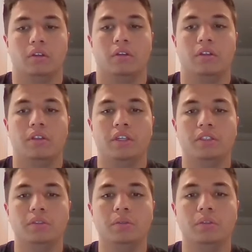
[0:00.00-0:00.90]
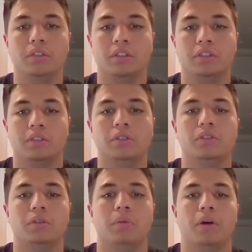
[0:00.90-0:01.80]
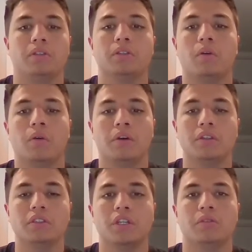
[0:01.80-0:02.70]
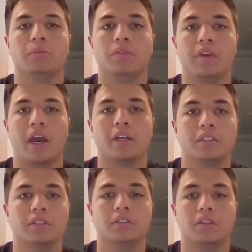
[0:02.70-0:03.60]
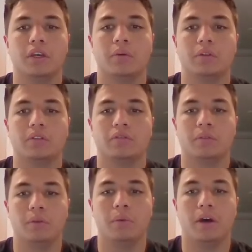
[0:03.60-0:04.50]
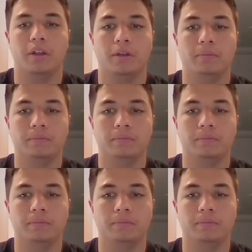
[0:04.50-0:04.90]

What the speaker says: This tool is used to puncture organs and remove gases and liquids from the body.